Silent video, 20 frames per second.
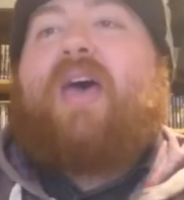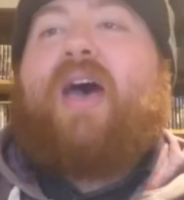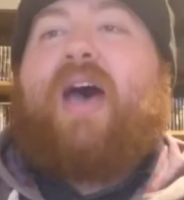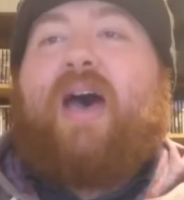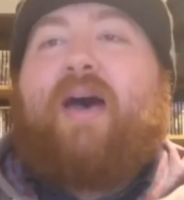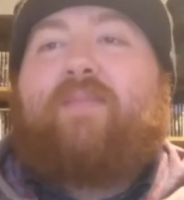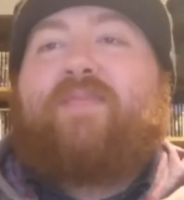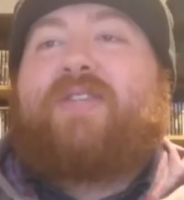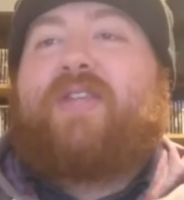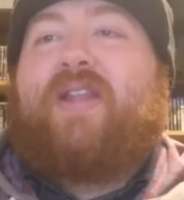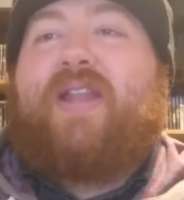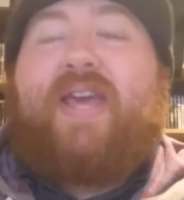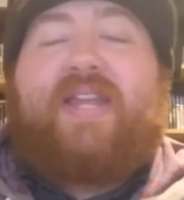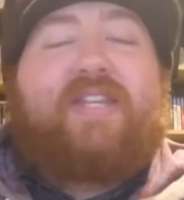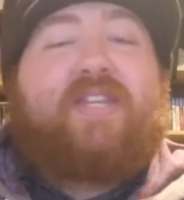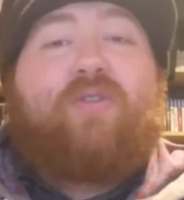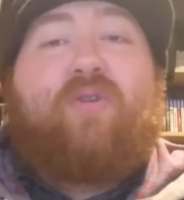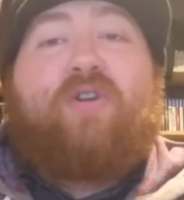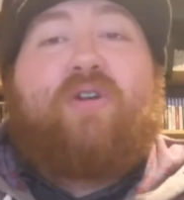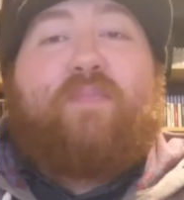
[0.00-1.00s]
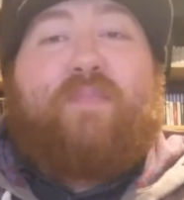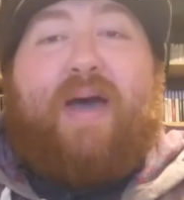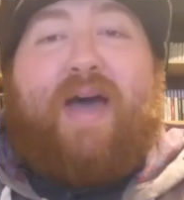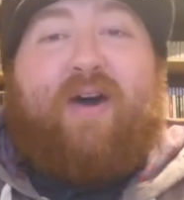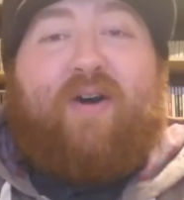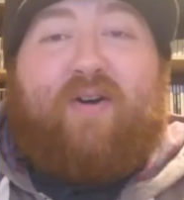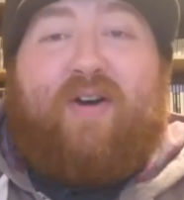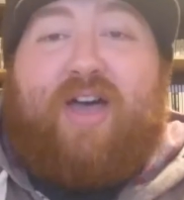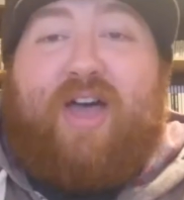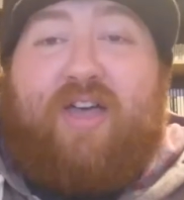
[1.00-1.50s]
So let's talk
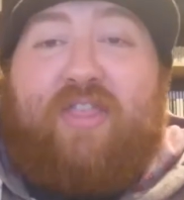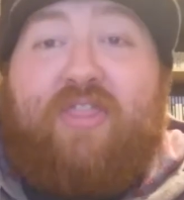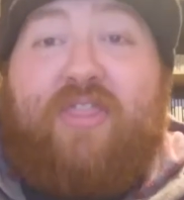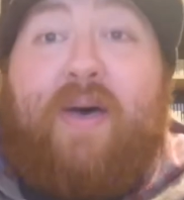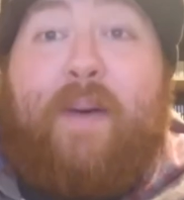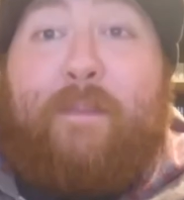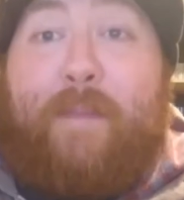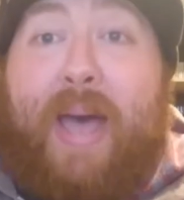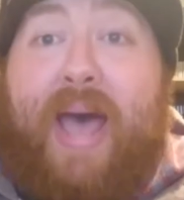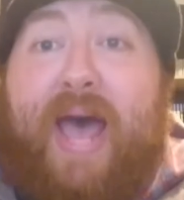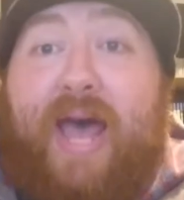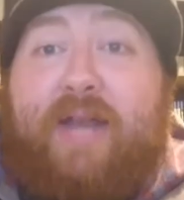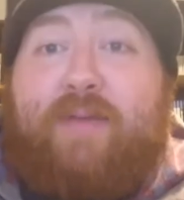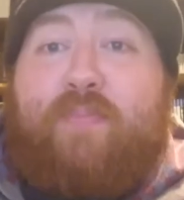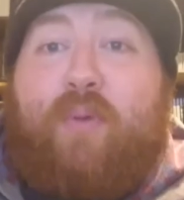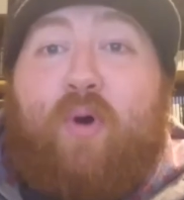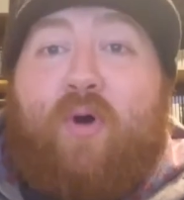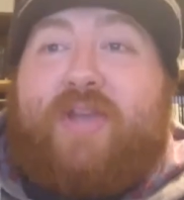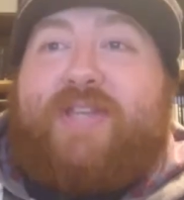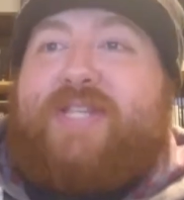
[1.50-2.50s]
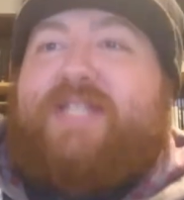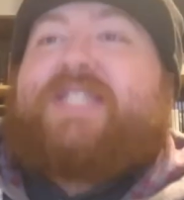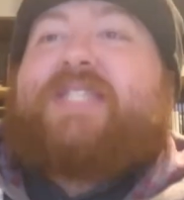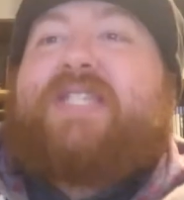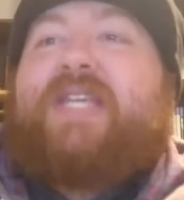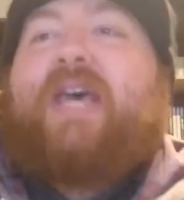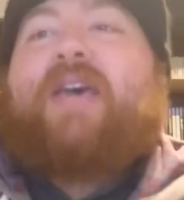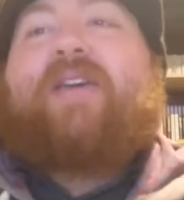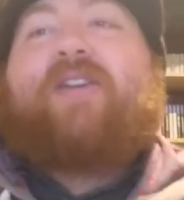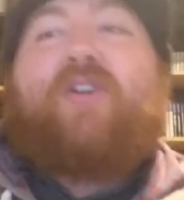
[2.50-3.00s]
about the bad
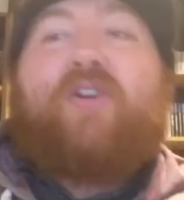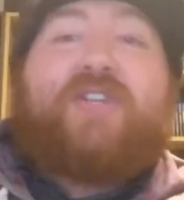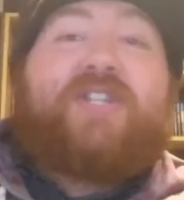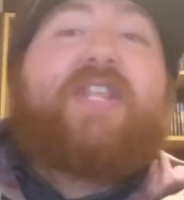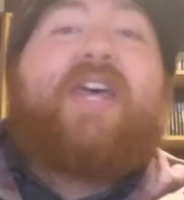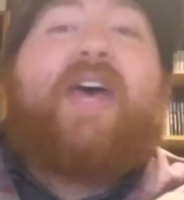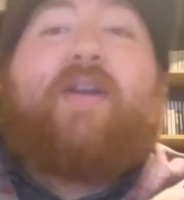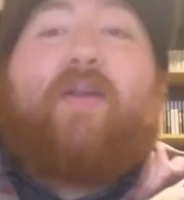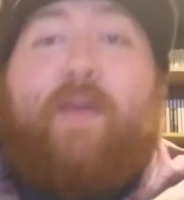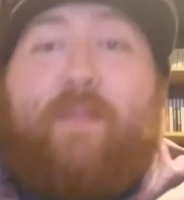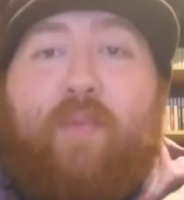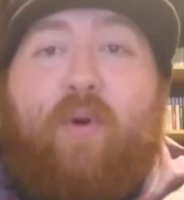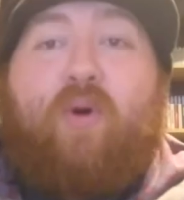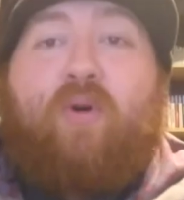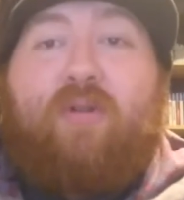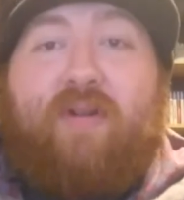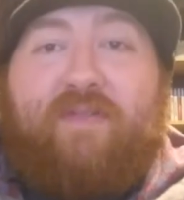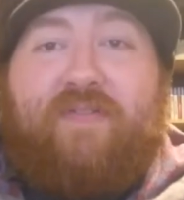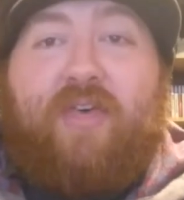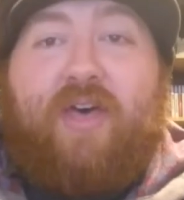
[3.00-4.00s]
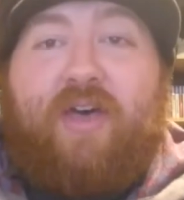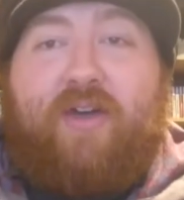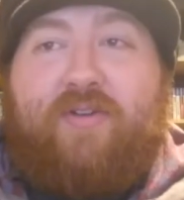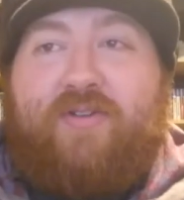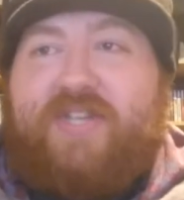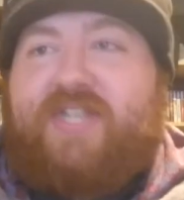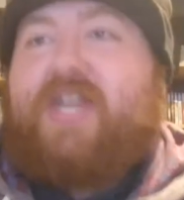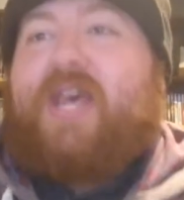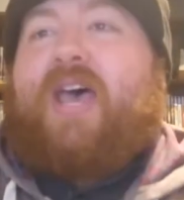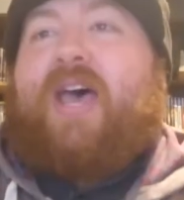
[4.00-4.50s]
points, because there are more of
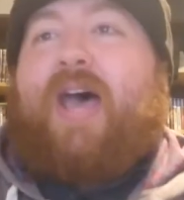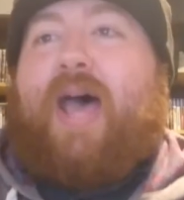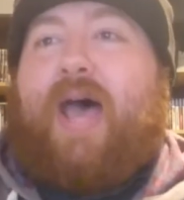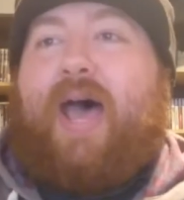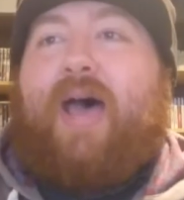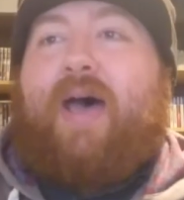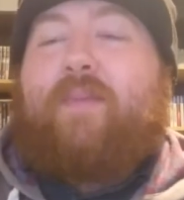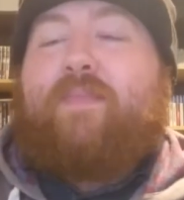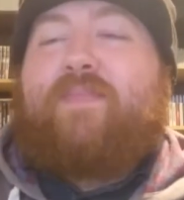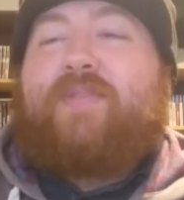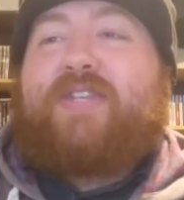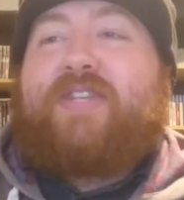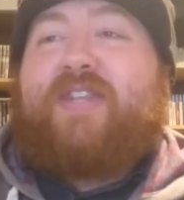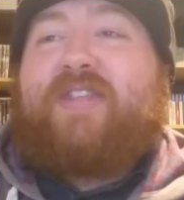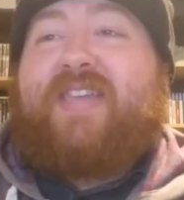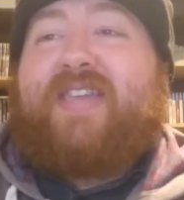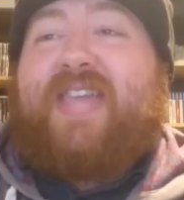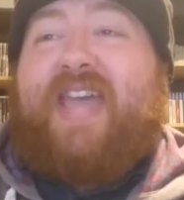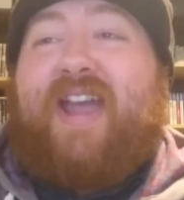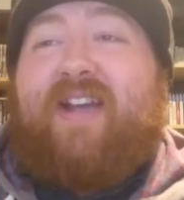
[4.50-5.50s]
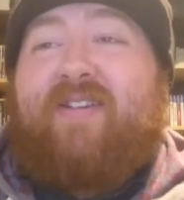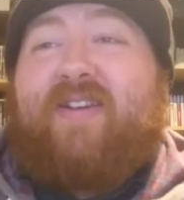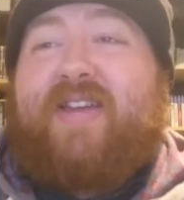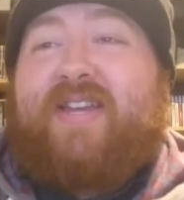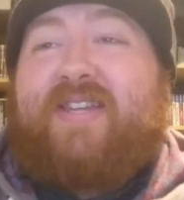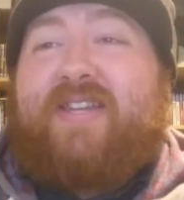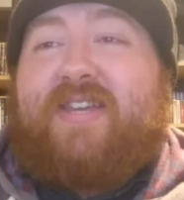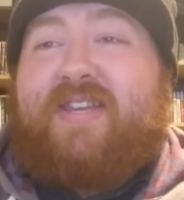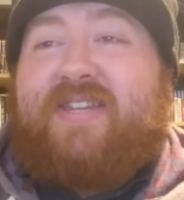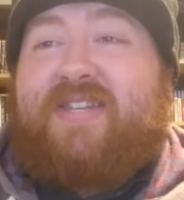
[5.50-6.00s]
those. So the
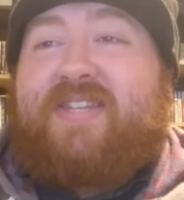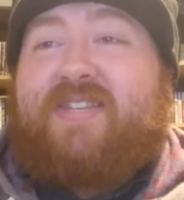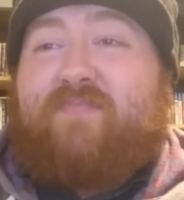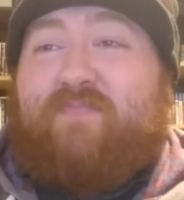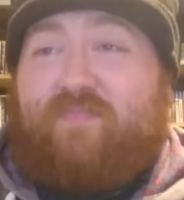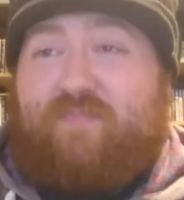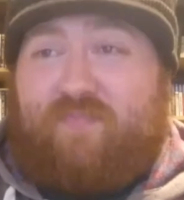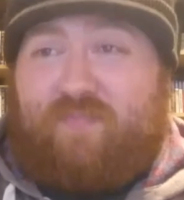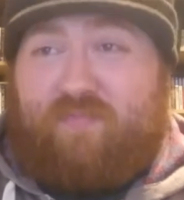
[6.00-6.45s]
characters